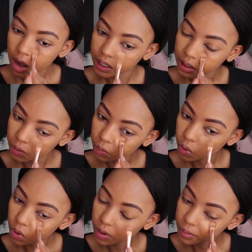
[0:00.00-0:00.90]

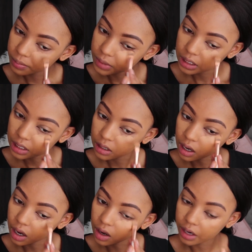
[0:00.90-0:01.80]

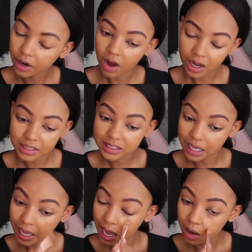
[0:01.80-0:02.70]
On a hot day,